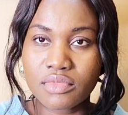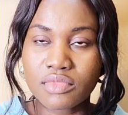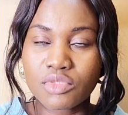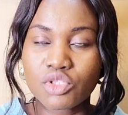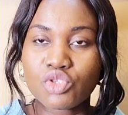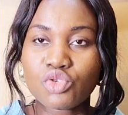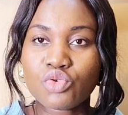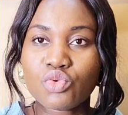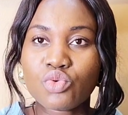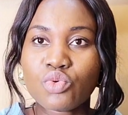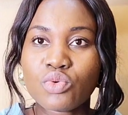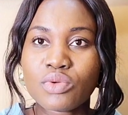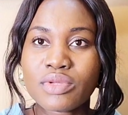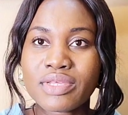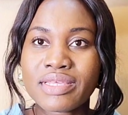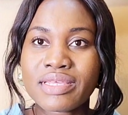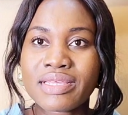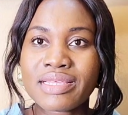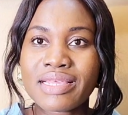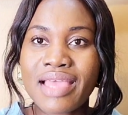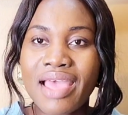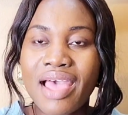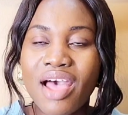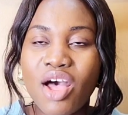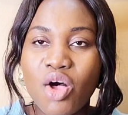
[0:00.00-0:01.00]
to
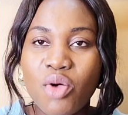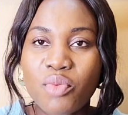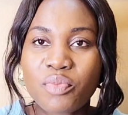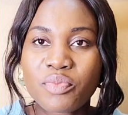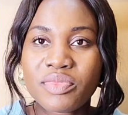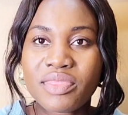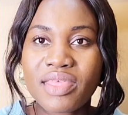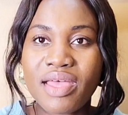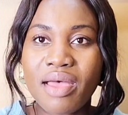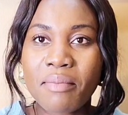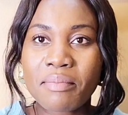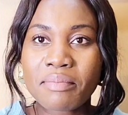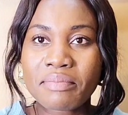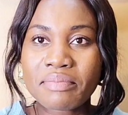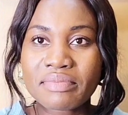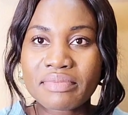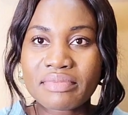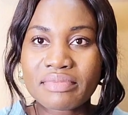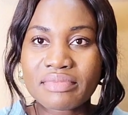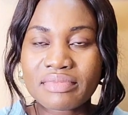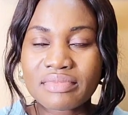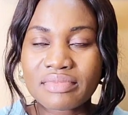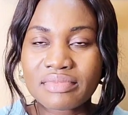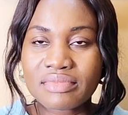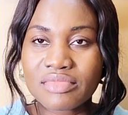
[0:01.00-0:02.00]
help them,
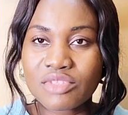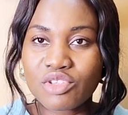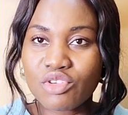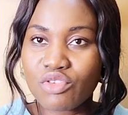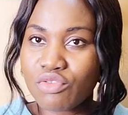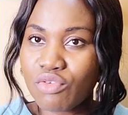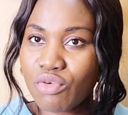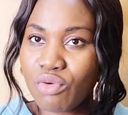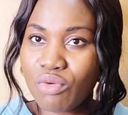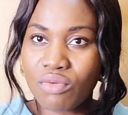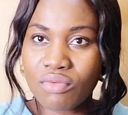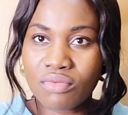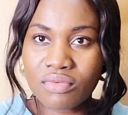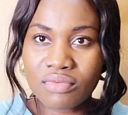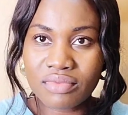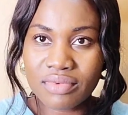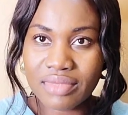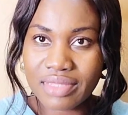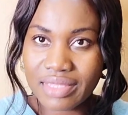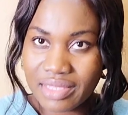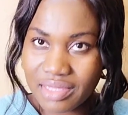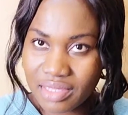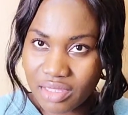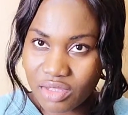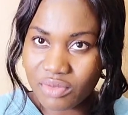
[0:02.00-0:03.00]
you know,
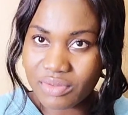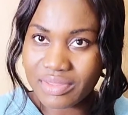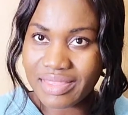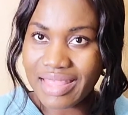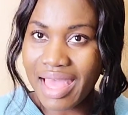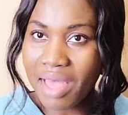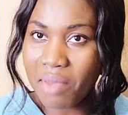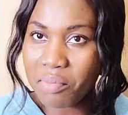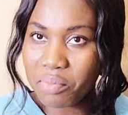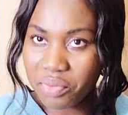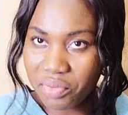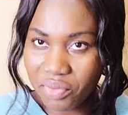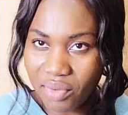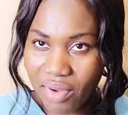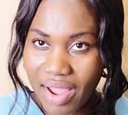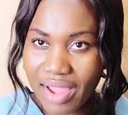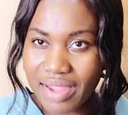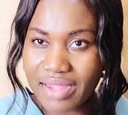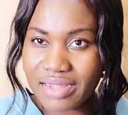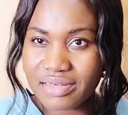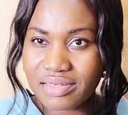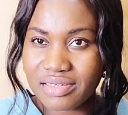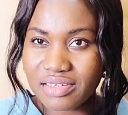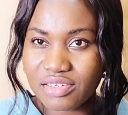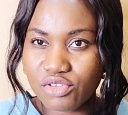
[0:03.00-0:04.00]
kill that
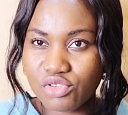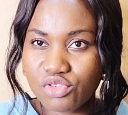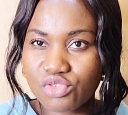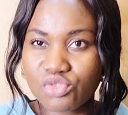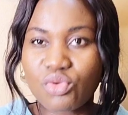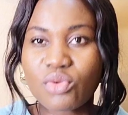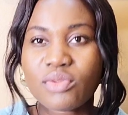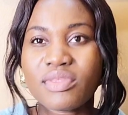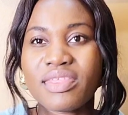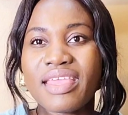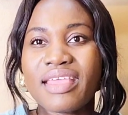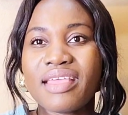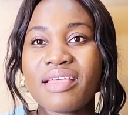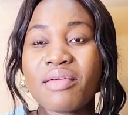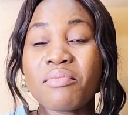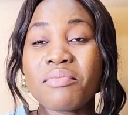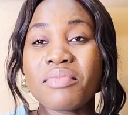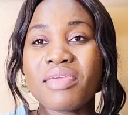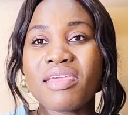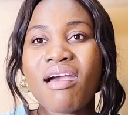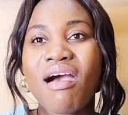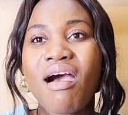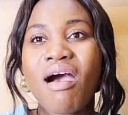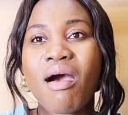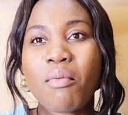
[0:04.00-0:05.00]
pride so they can
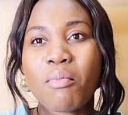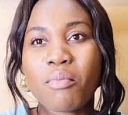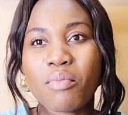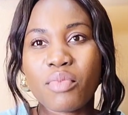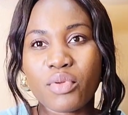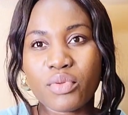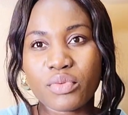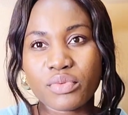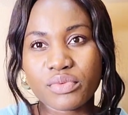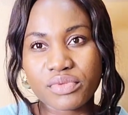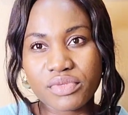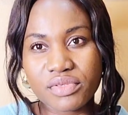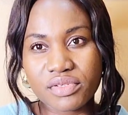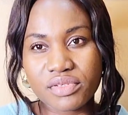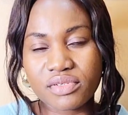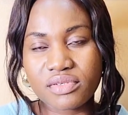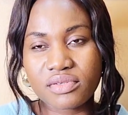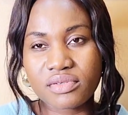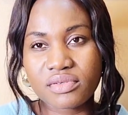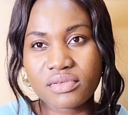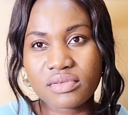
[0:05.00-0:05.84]
be humbled